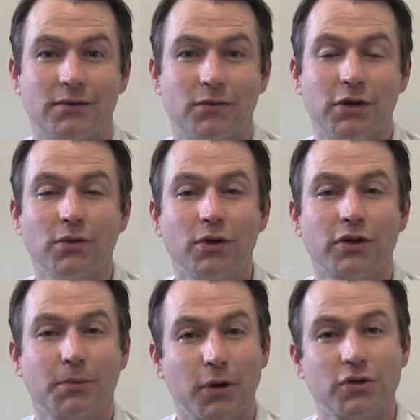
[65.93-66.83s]
When you look
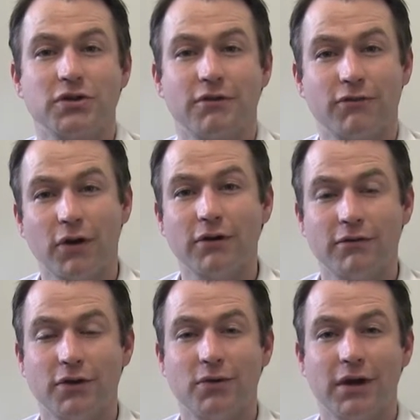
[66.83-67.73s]
at the person in front
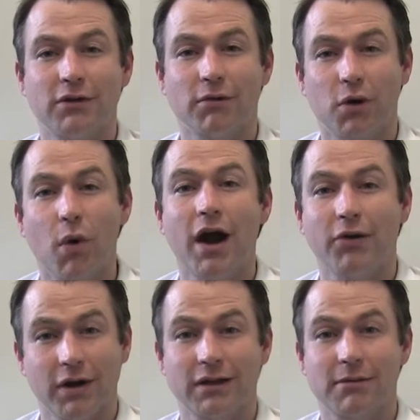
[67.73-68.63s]
of you and you're
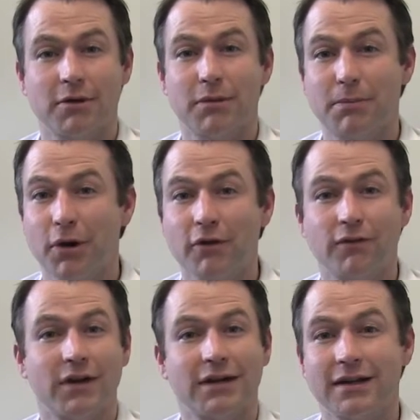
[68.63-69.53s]
requiring them to be
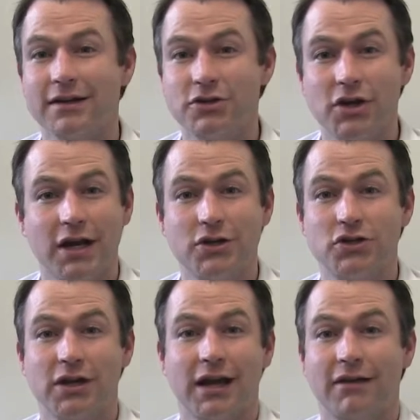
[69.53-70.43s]
perfect and
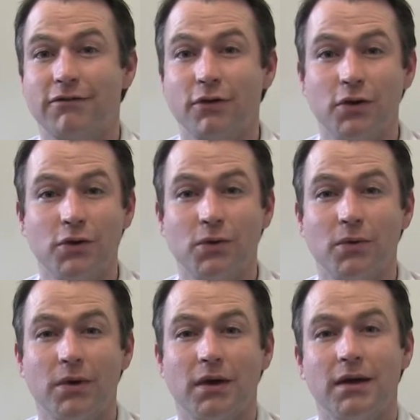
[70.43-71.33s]
unchanging and for
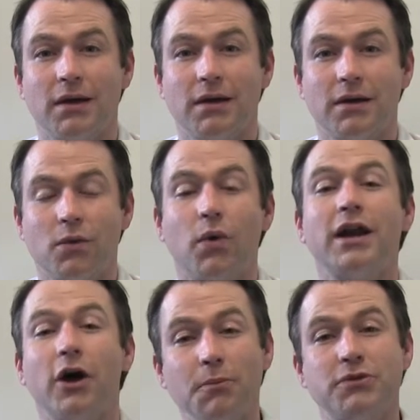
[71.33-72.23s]
you,
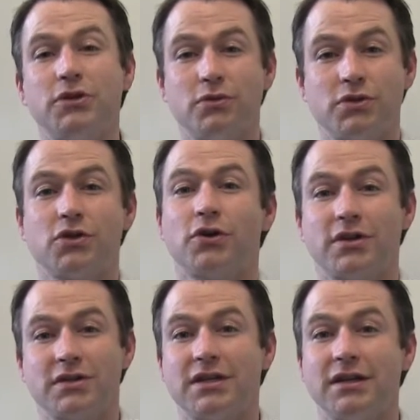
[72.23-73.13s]
what helps you start
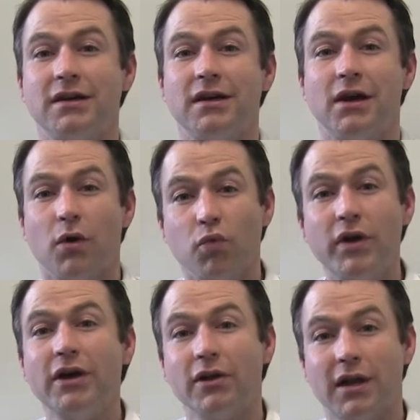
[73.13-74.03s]
to see a
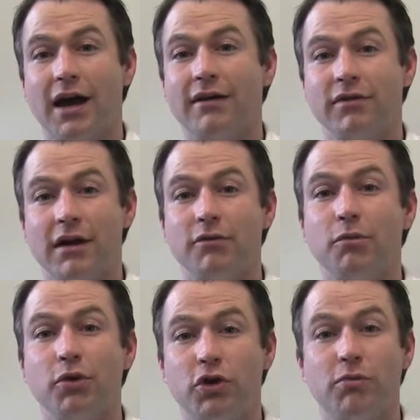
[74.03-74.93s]
real, live,
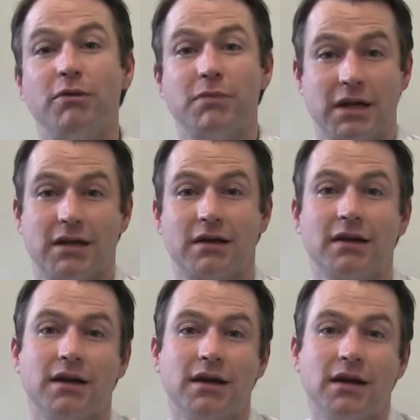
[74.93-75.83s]
lovable human
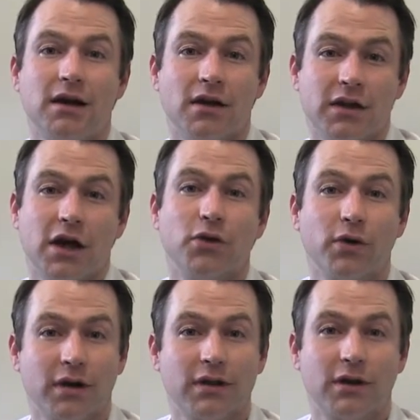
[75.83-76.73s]
being on the
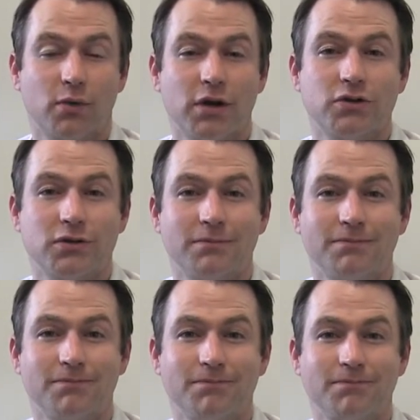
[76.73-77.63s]
other end of the equation?
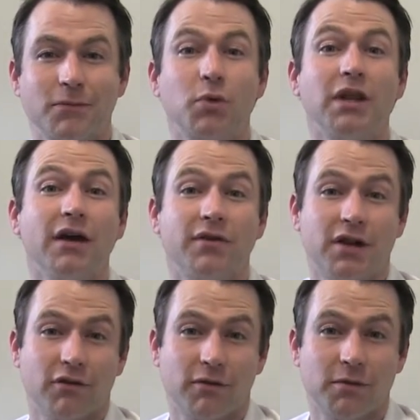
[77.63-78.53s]
We'd love to
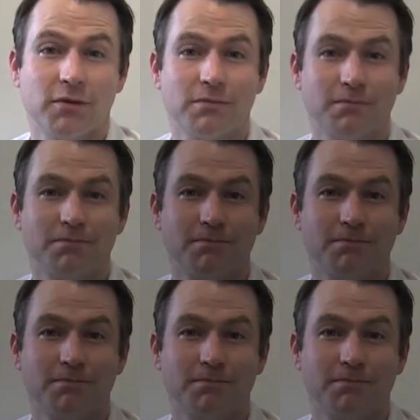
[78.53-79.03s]
hear from you.